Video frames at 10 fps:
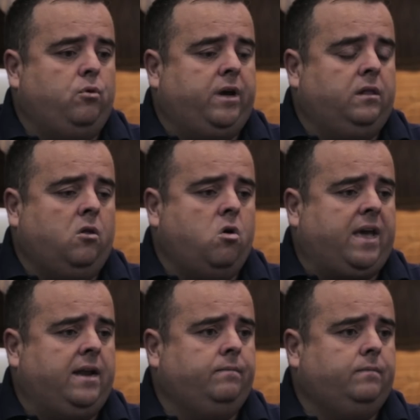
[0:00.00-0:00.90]
can log
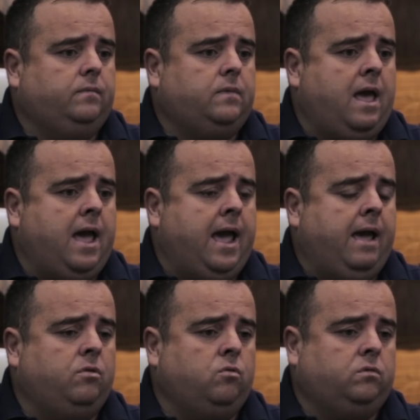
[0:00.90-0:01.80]
in,
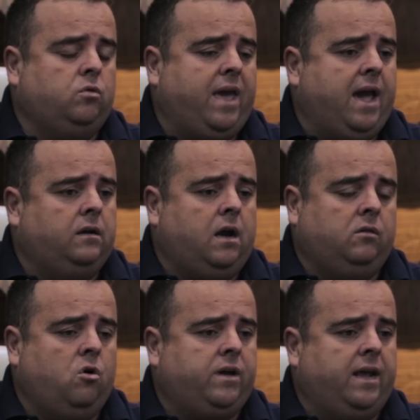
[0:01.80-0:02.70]
they'll get a
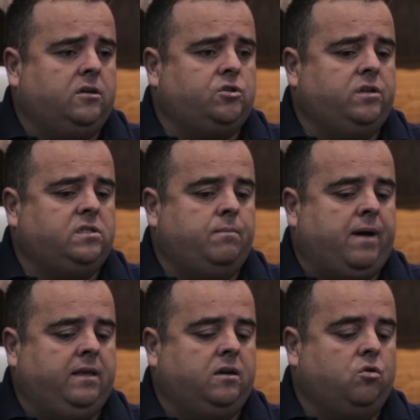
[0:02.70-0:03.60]
login as soon as they
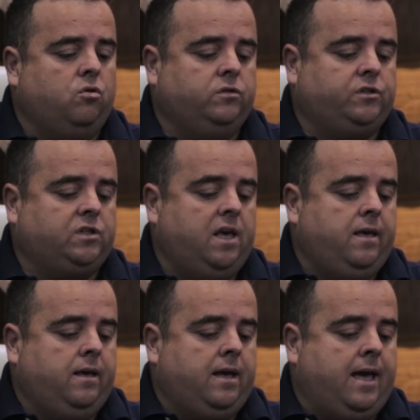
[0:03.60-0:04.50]
buy the course.
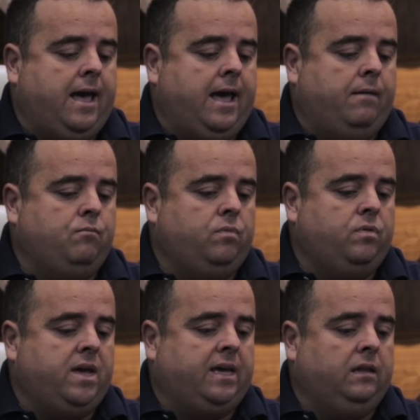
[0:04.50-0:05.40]

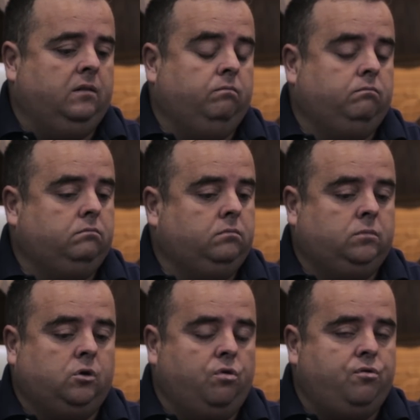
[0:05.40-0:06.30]
They can
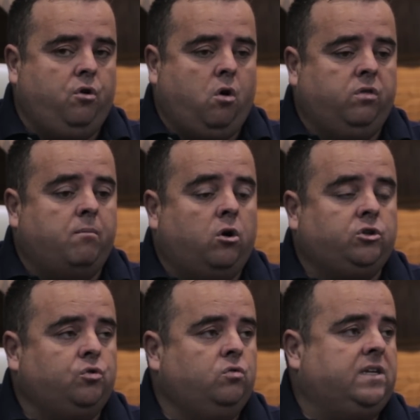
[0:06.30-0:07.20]
go through all the
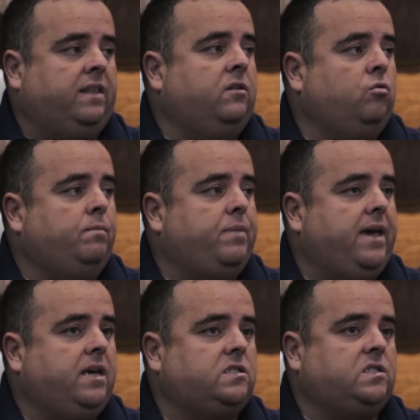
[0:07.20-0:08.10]
modules at their own
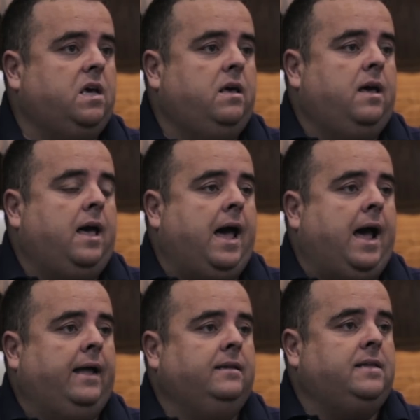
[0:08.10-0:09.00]
pace and